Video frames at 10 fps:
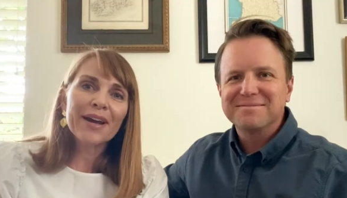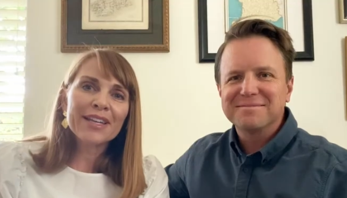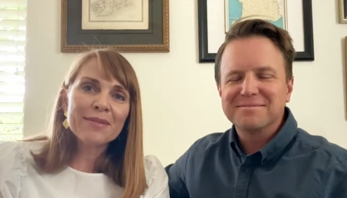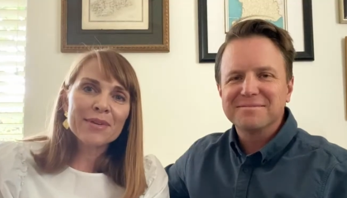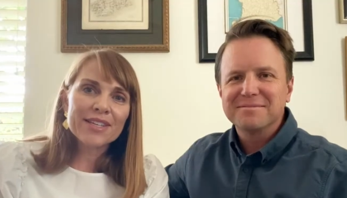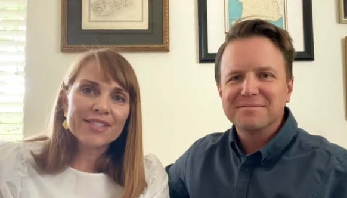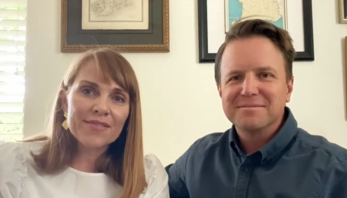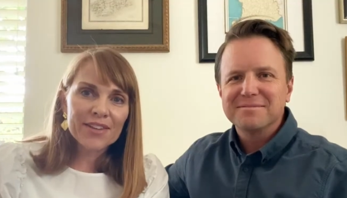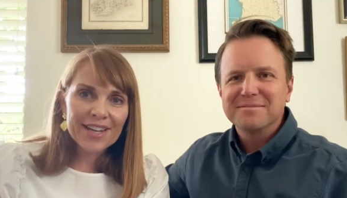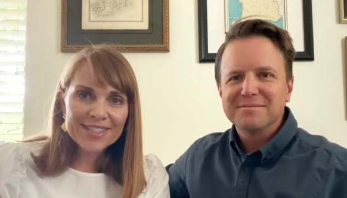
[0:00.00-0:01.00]
Speaker 1: name is
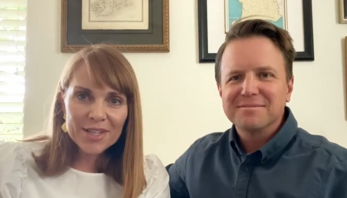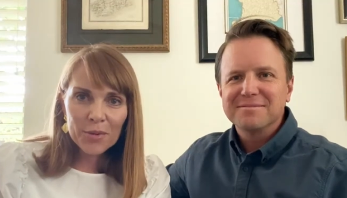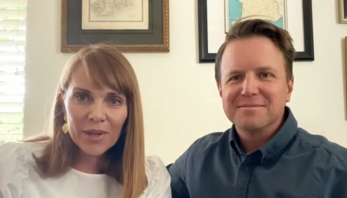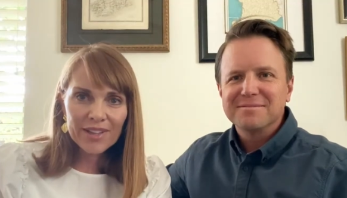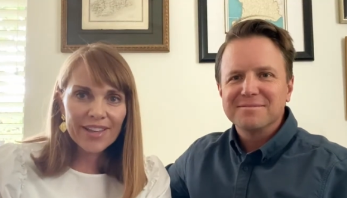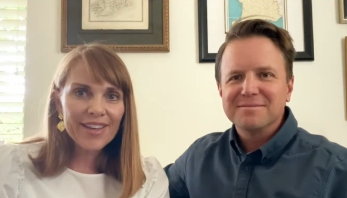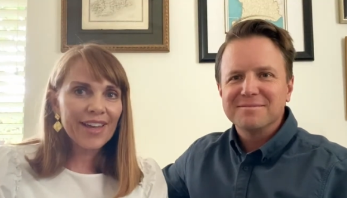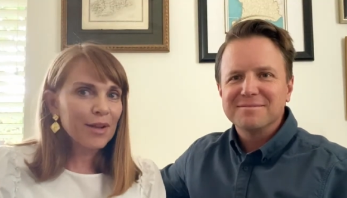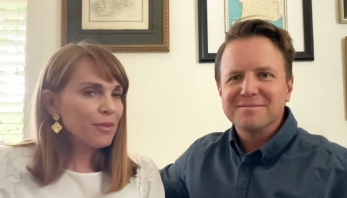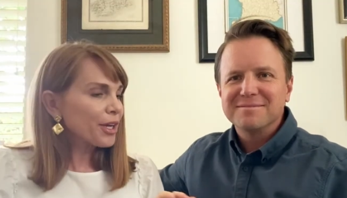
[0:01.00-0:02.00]
Vanessa Quigley,
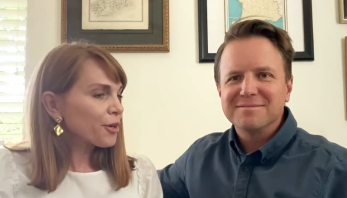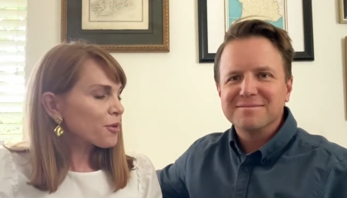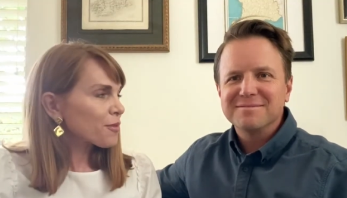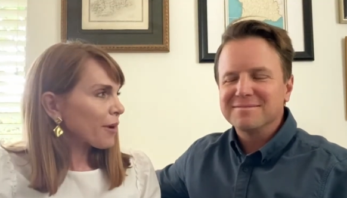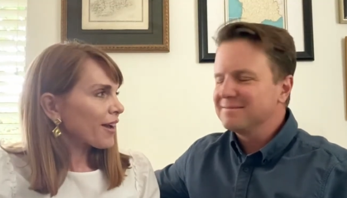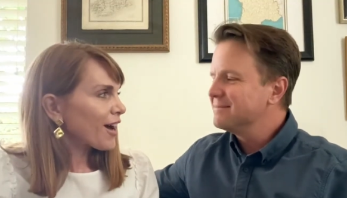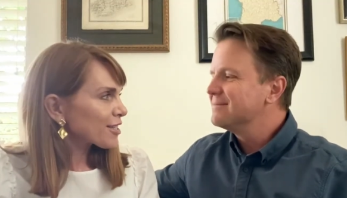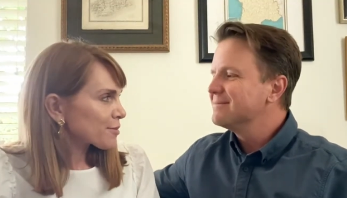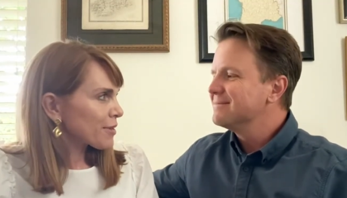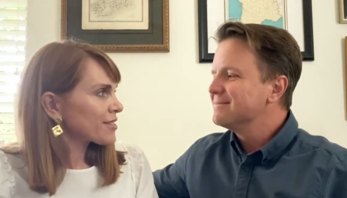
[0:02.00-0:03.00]
and I'm here with my
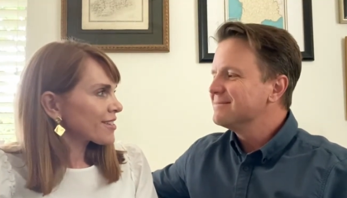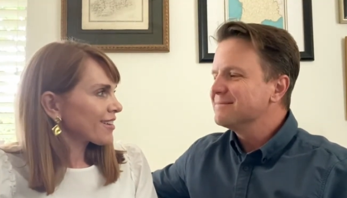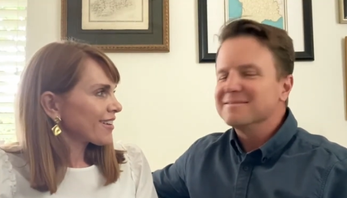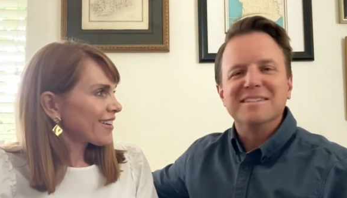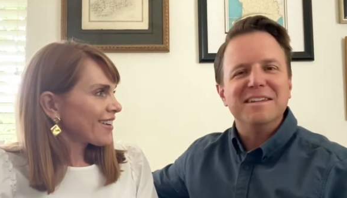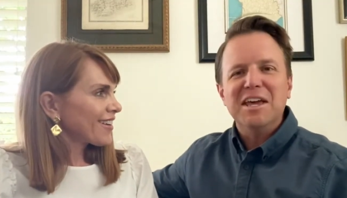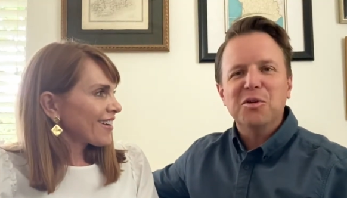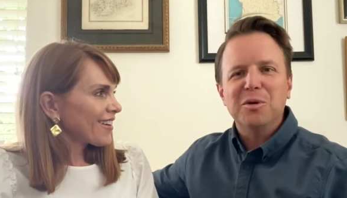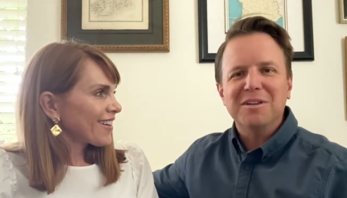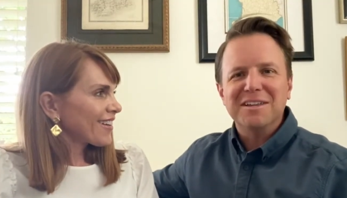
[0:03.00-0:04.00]
husband,
Speaker 2: Nate
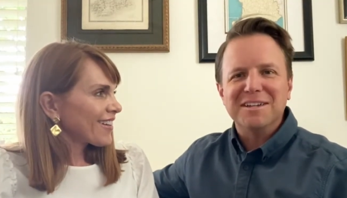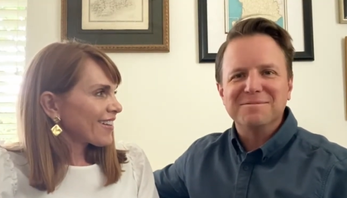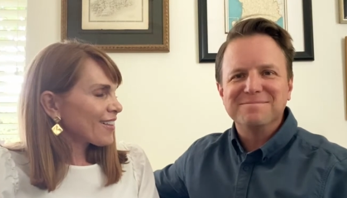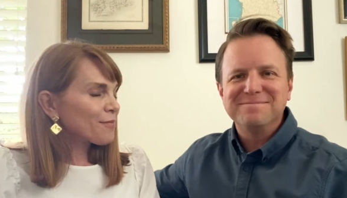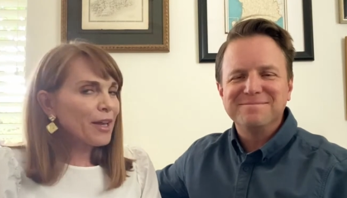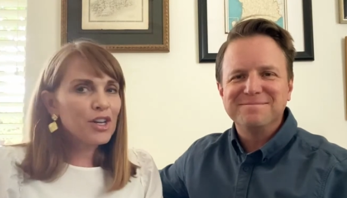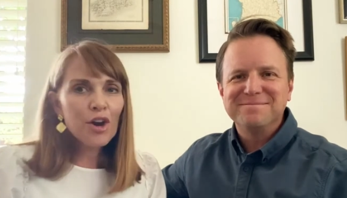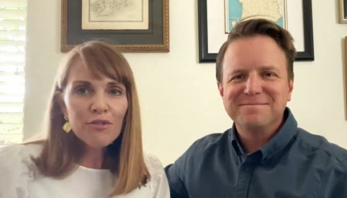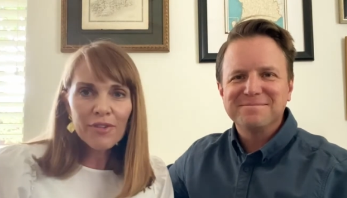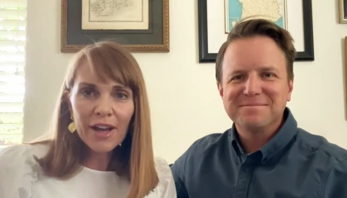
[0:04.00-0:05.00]
Quigley.
Speaker 1: My
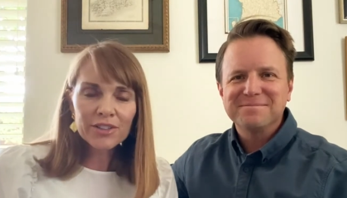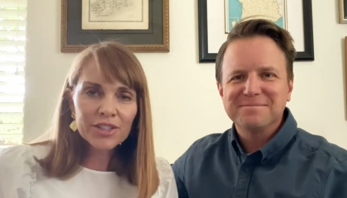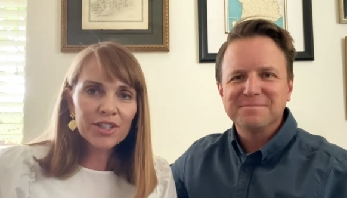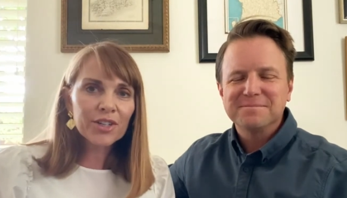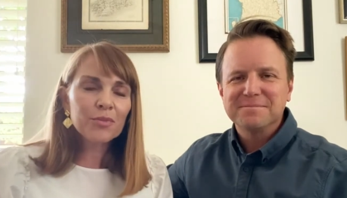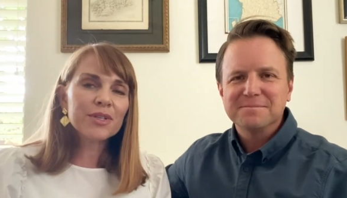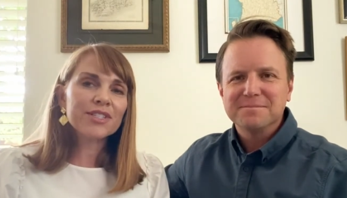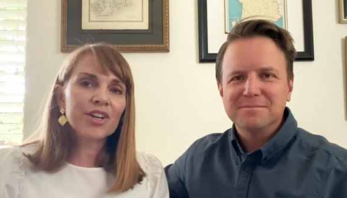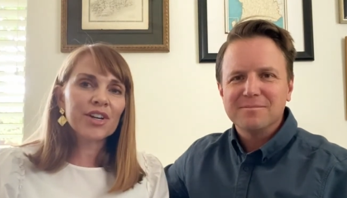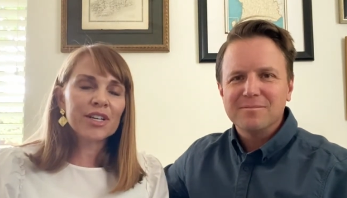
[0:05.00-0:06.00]
co-founder. We
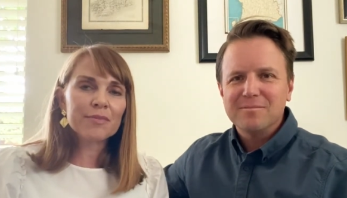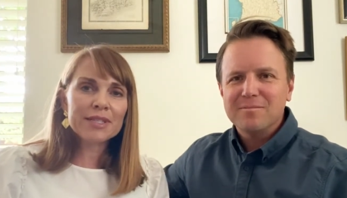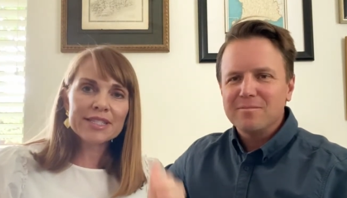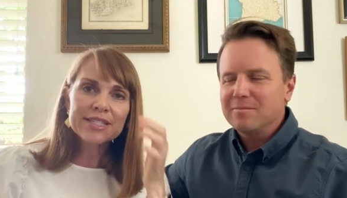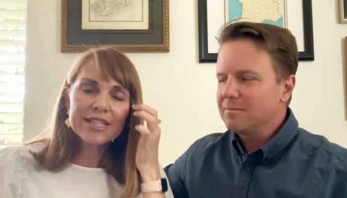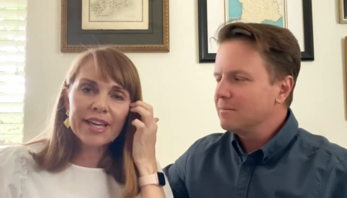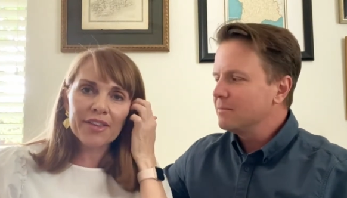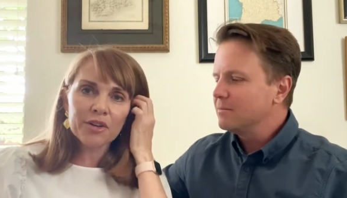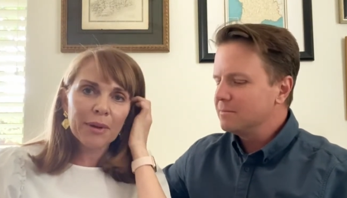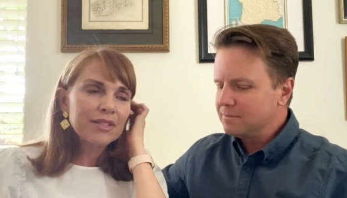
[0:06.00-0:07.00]
started a business
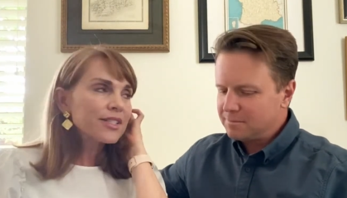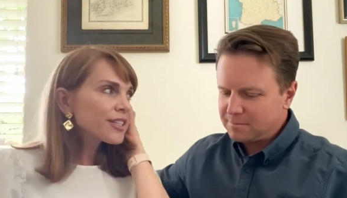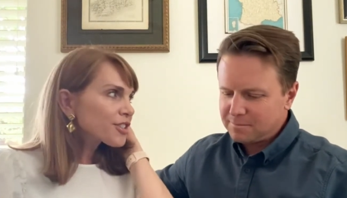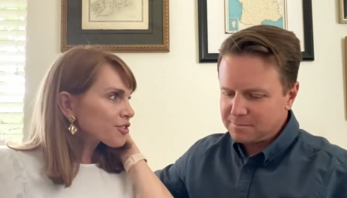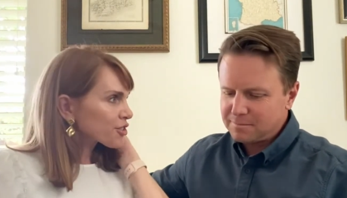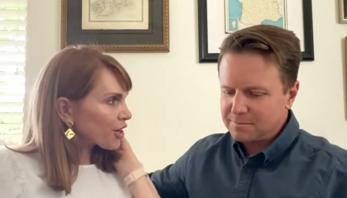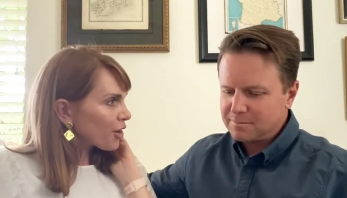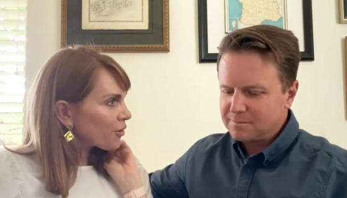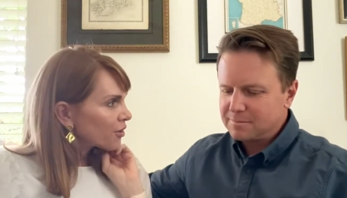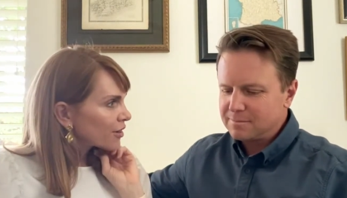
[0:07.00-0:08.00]
together about six years
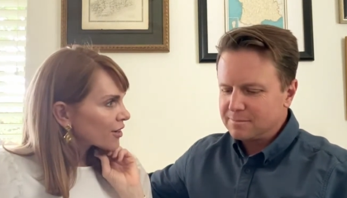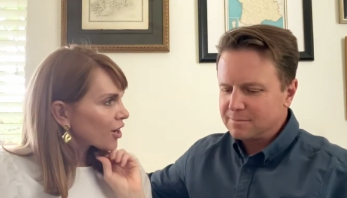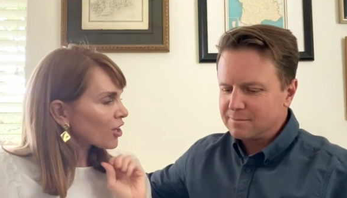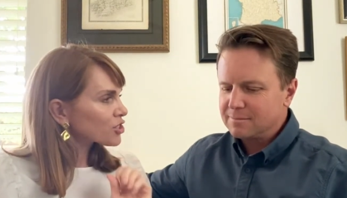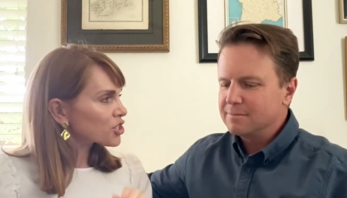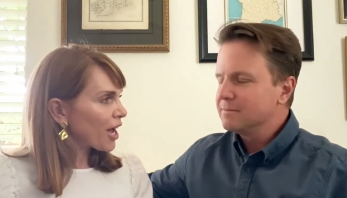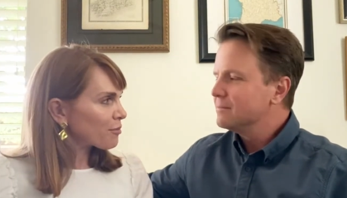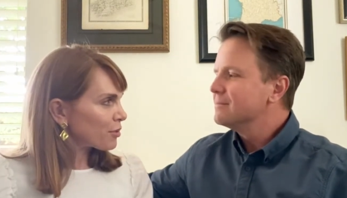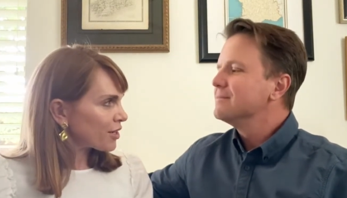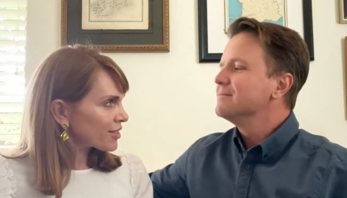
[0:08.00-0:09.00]
ago called
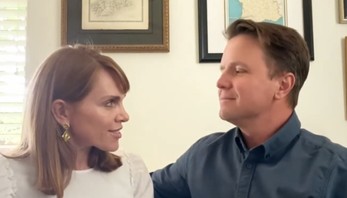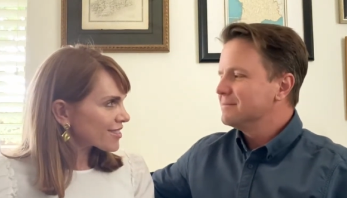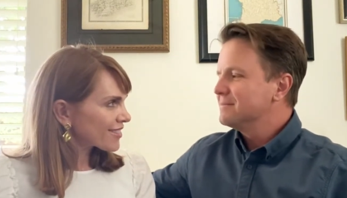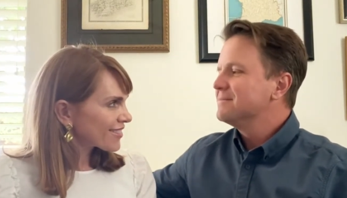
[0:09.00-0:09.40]
Chatbooks.